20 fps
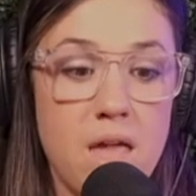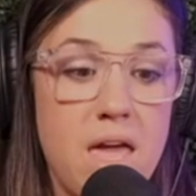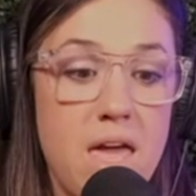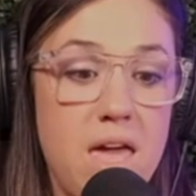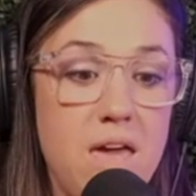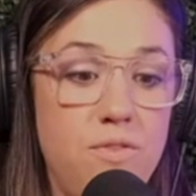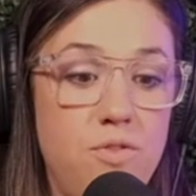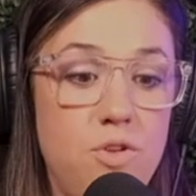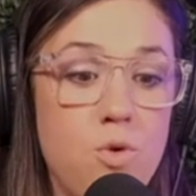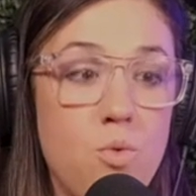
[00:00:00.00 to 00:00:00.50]

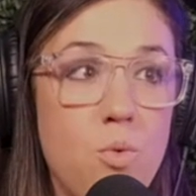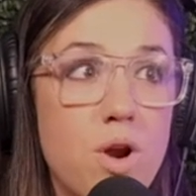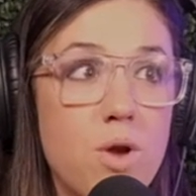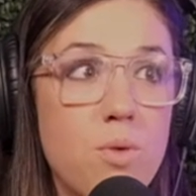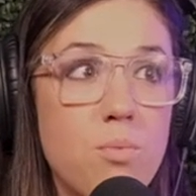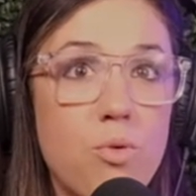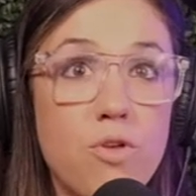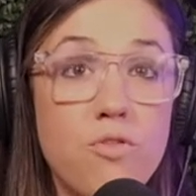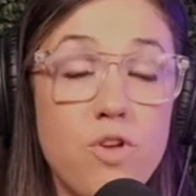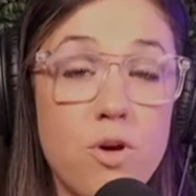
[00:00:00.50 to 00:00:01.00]
If you want to
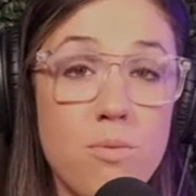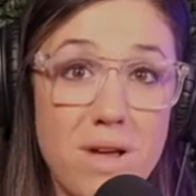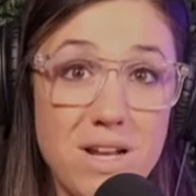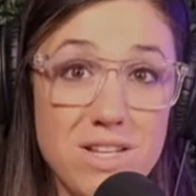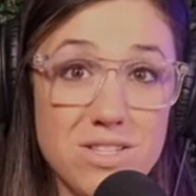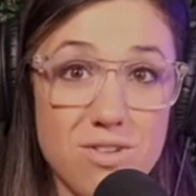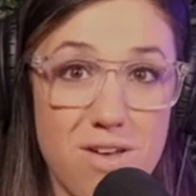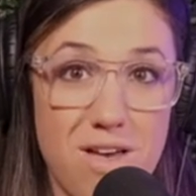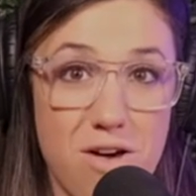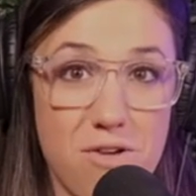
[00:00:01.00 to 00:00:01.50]
improve your
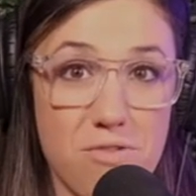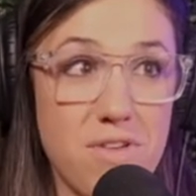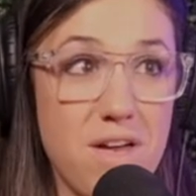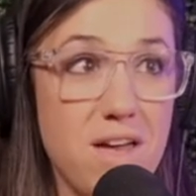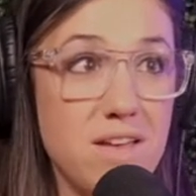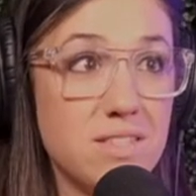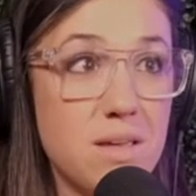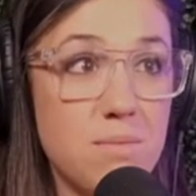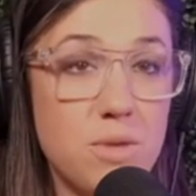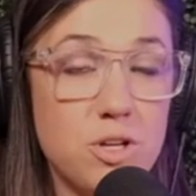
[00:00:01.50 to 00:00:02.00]
mental health,
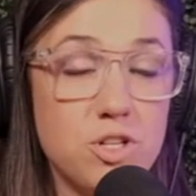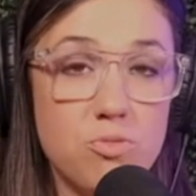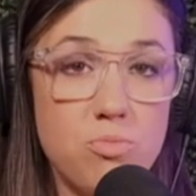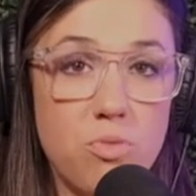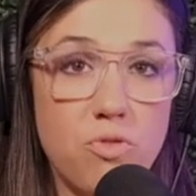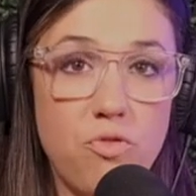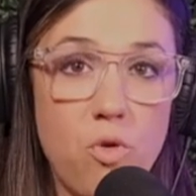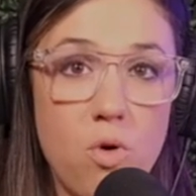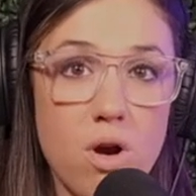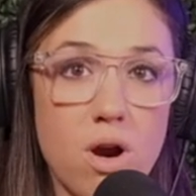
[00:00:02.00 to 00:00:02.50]
as I mentioned
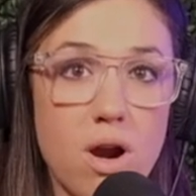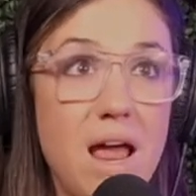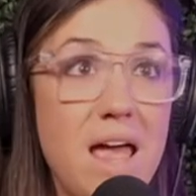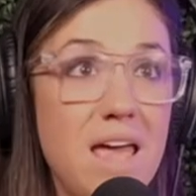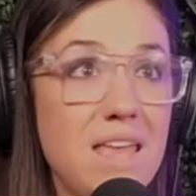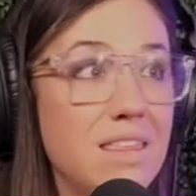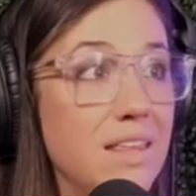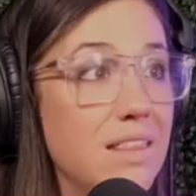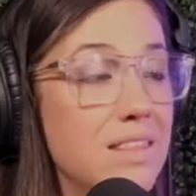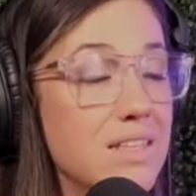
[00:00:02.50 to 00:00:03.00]
before, I
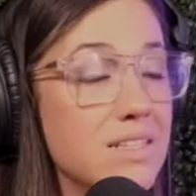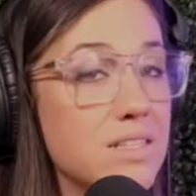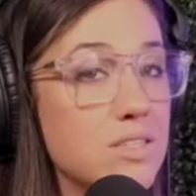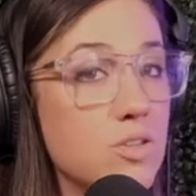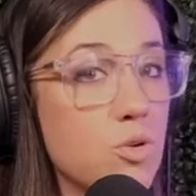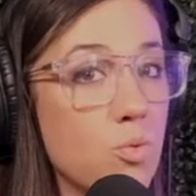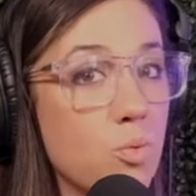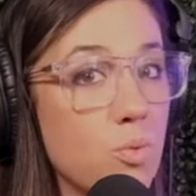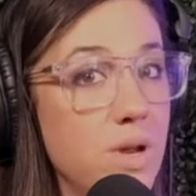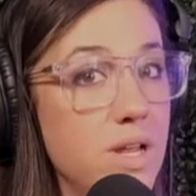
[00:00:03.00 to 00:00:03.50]
think this is a
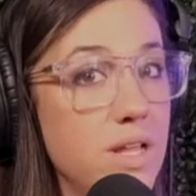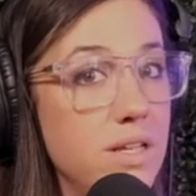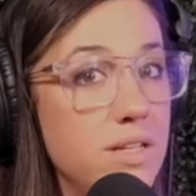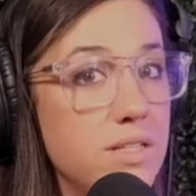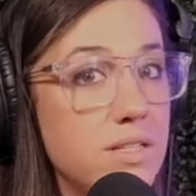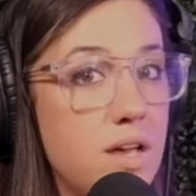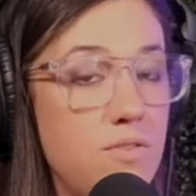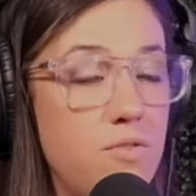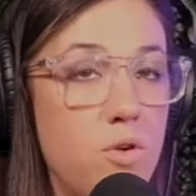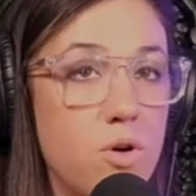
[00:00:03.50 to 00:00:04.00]
really
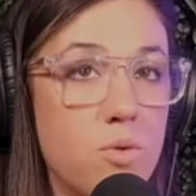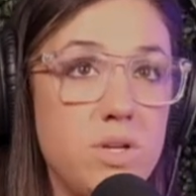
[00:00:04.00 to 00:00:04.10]
tough one.